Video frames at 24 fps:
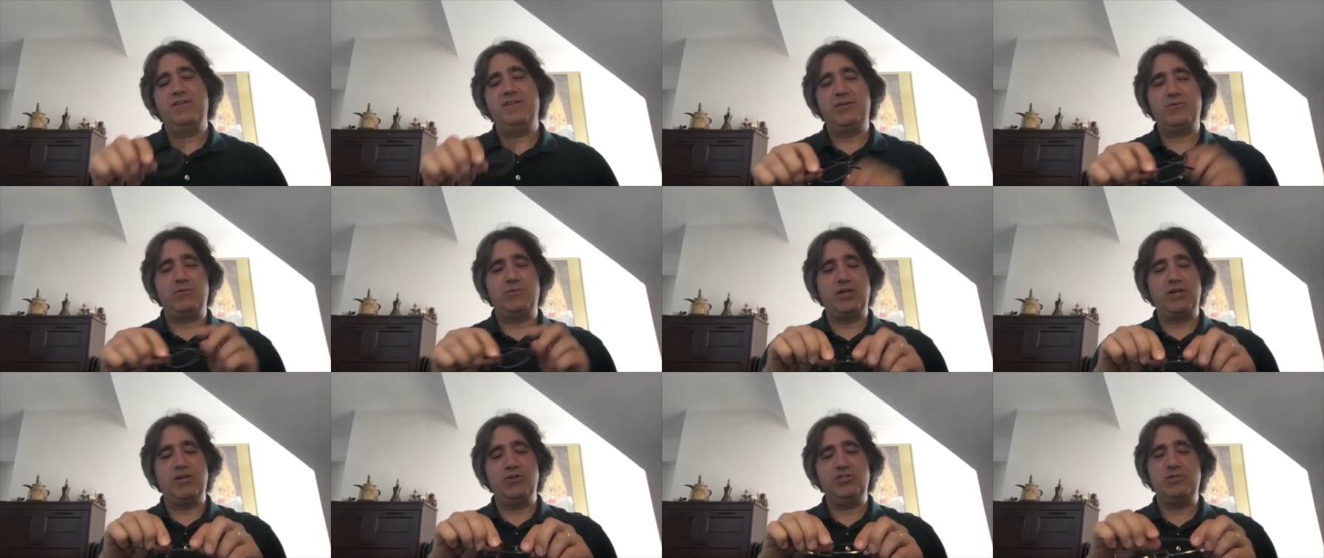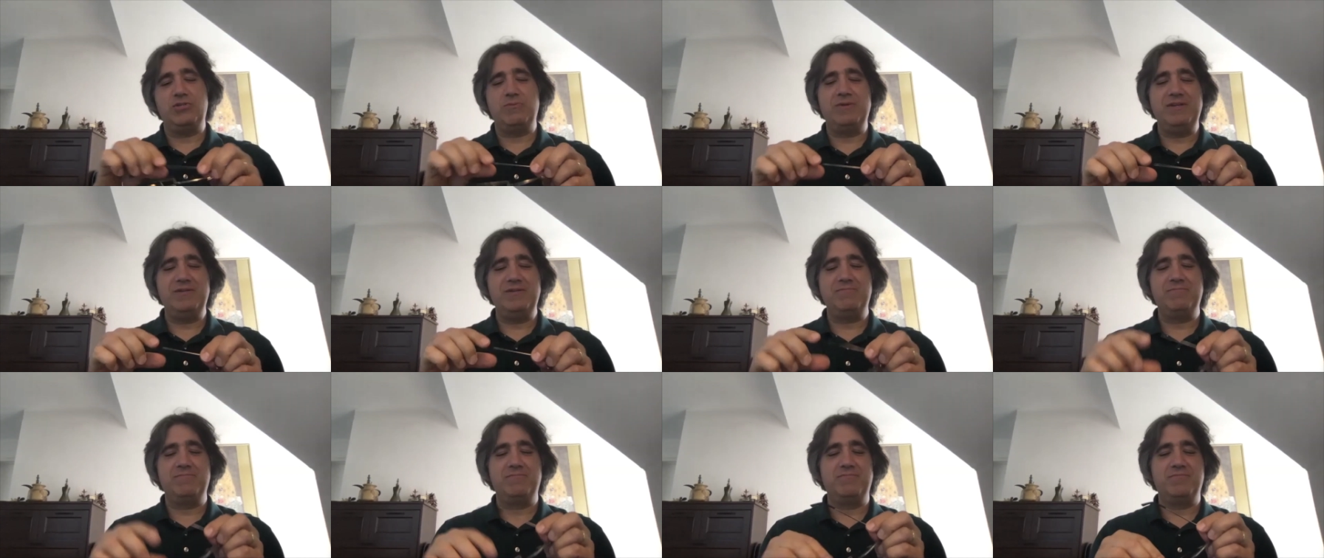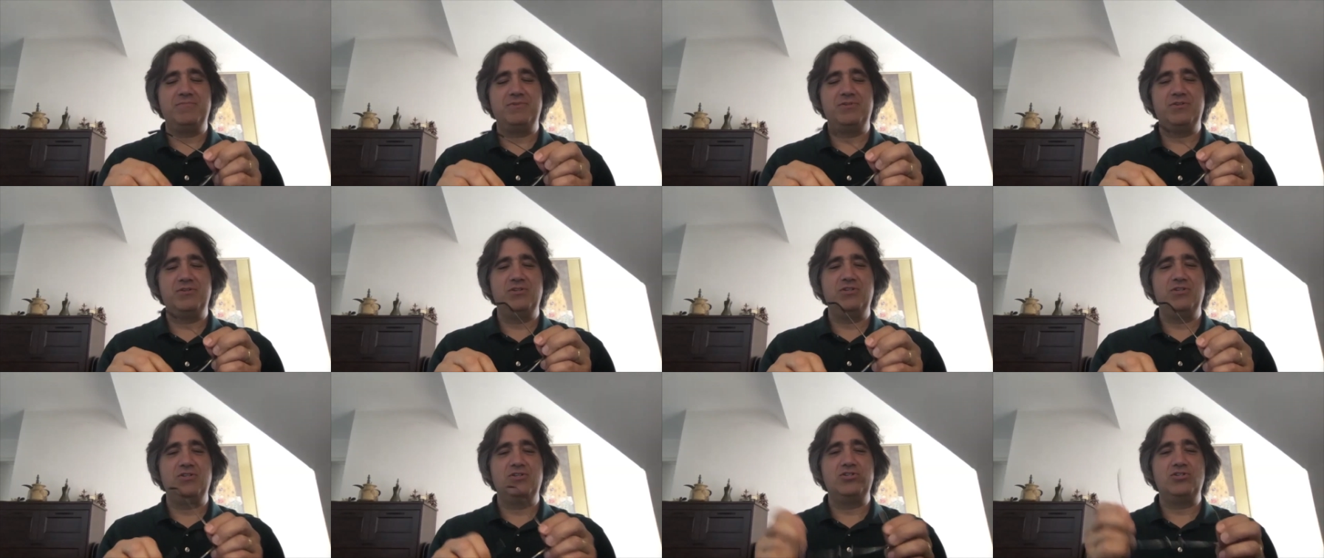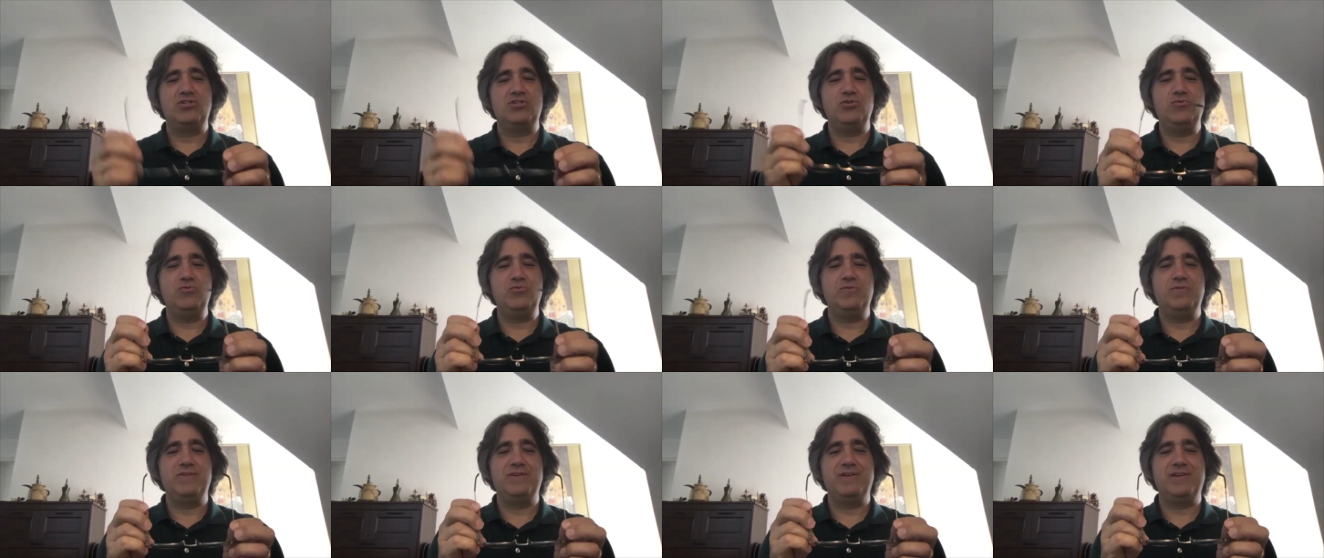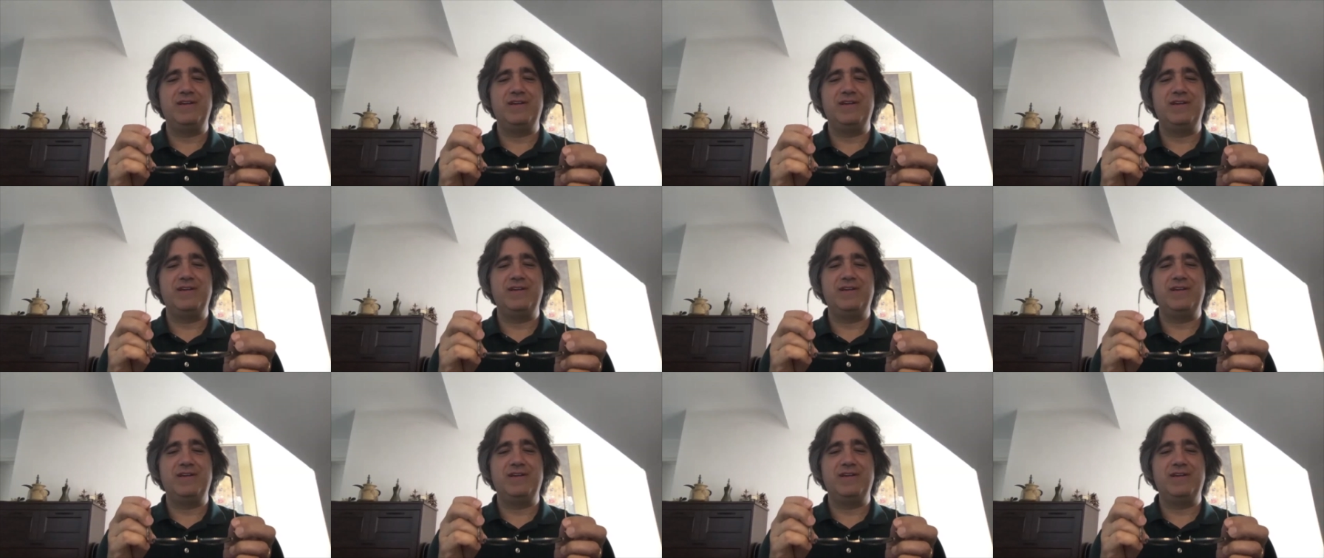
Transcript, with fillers: they were close to me. Two,